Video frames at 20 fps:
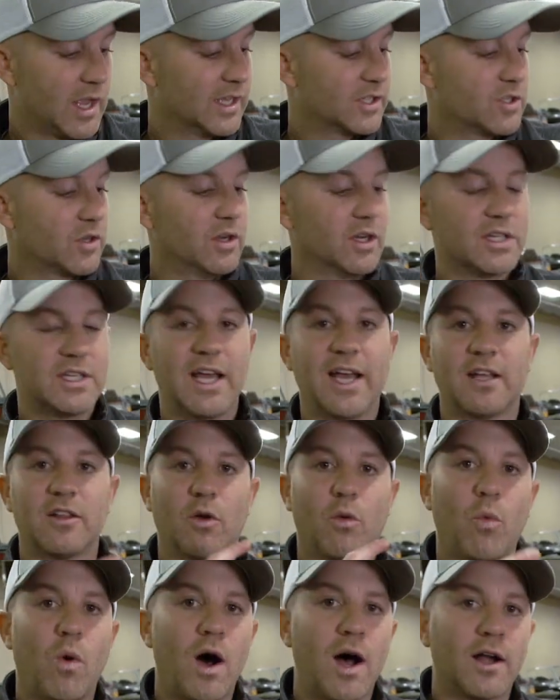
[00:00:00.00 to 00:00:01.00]
it's going to take
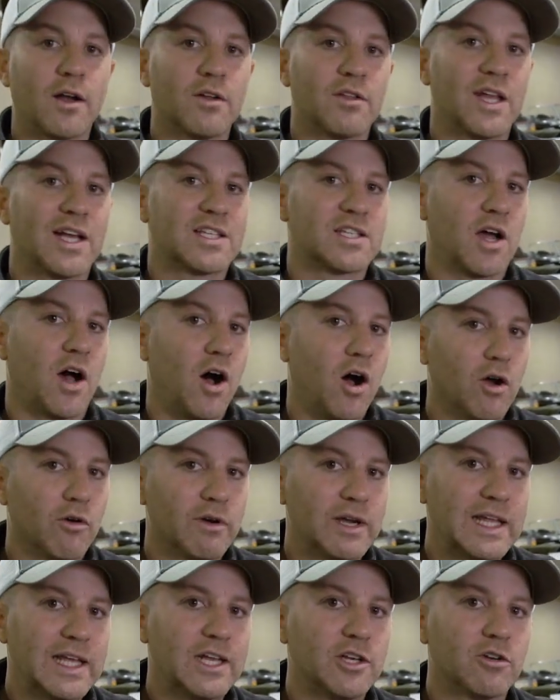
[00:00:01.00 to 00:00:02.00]
the water that's
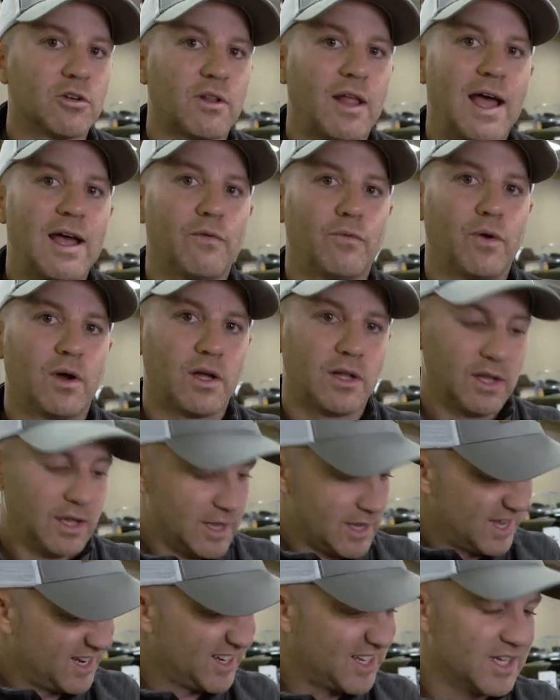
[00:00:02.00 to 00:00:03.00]
already in your Livewell
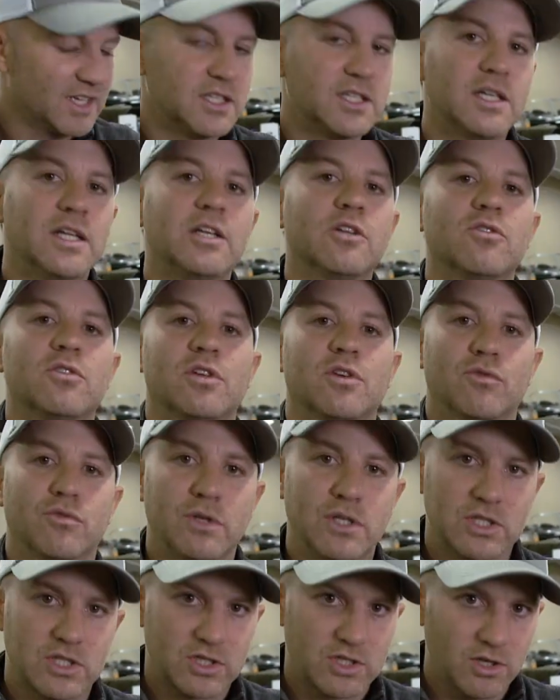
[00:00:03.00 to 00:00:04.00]
and continue to
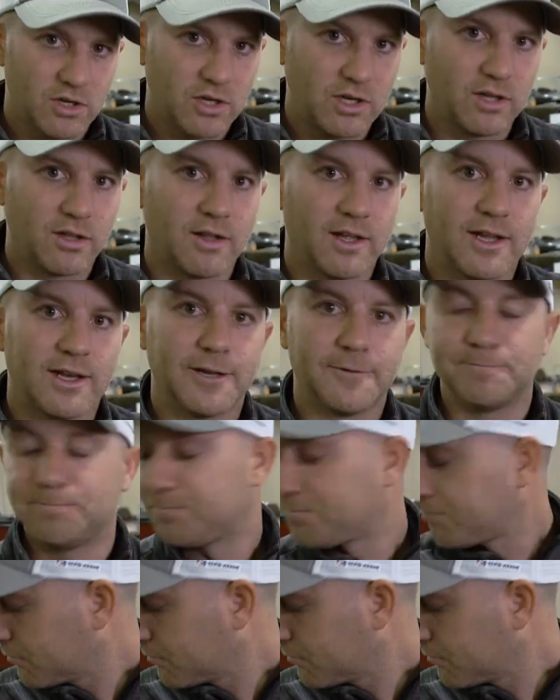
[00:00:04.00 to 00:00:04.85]
recirculate it.